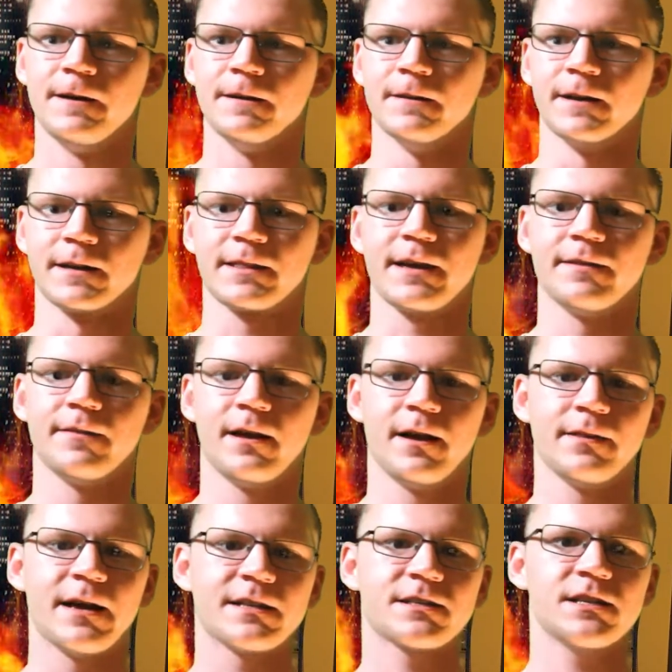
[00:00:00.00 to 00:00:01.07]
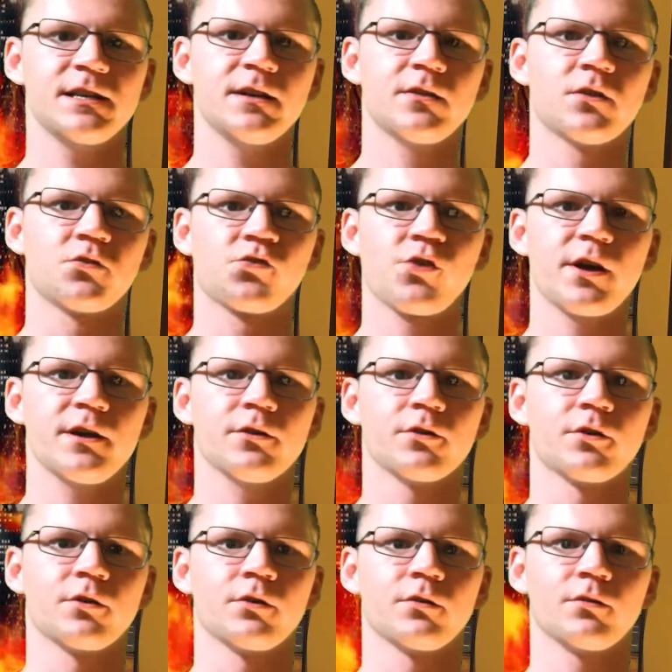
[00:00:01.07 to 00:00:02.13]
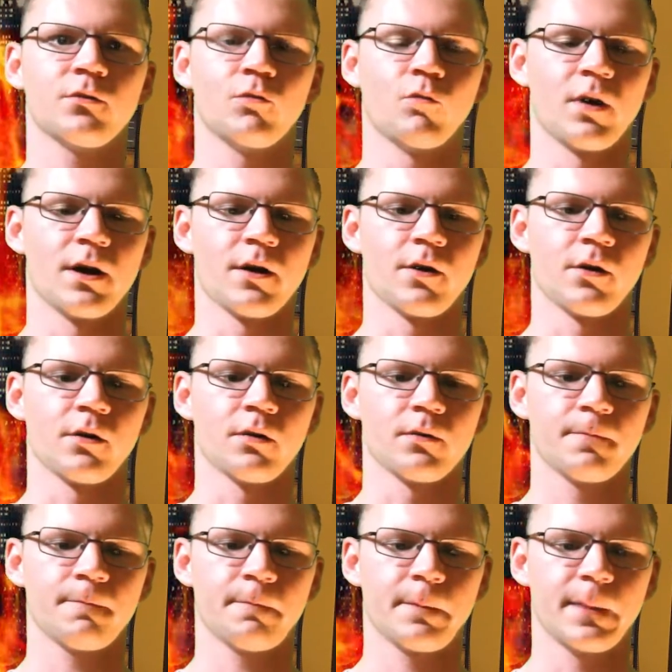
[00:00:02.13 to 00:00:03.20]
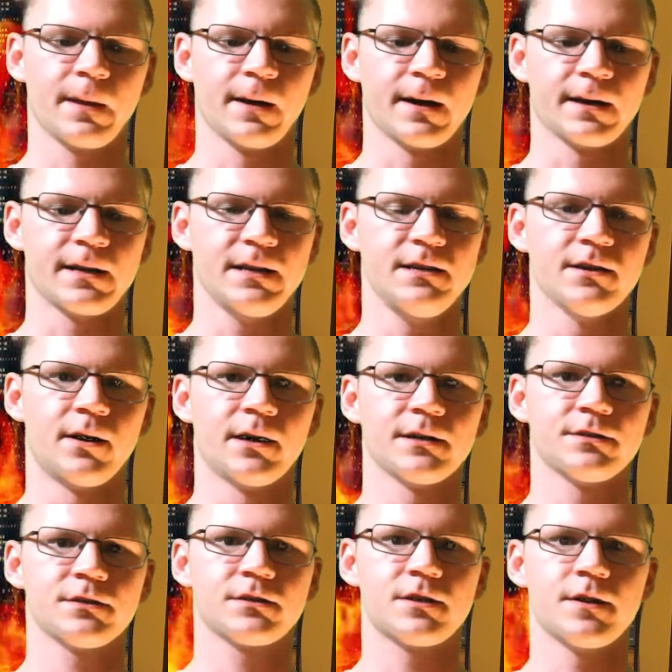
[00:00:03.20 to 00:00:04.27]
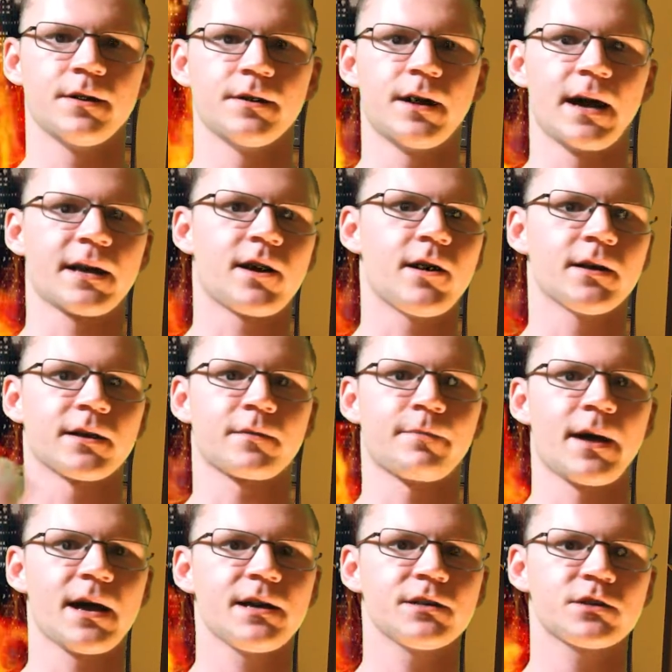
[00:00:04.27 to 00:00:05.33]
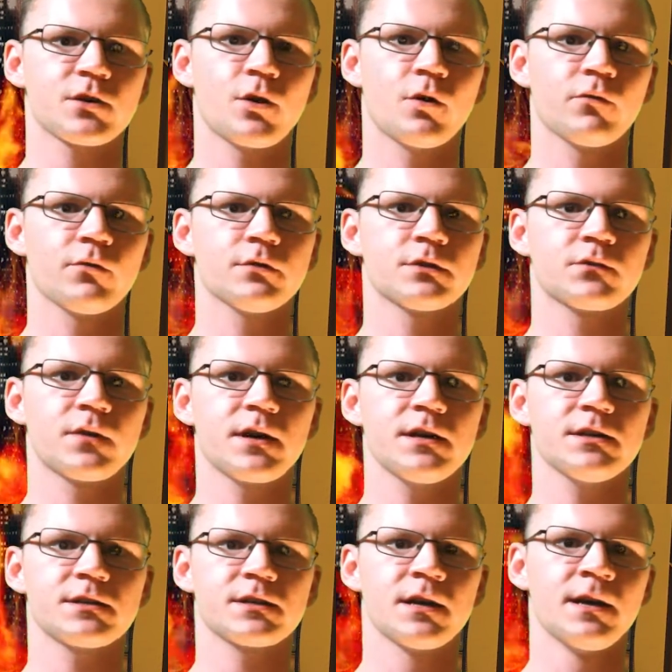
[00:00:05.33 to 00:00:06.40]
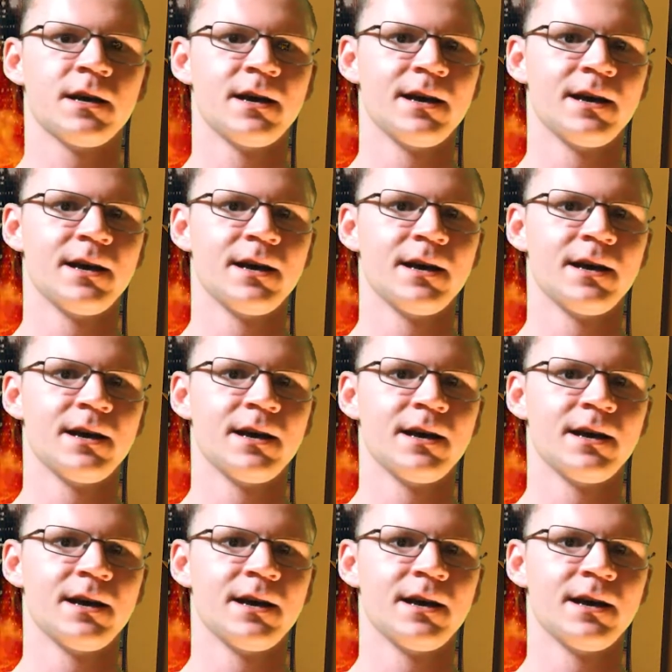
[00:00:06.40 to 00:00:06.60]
Like that scene in the trailer where he dons the iconic mask over his face,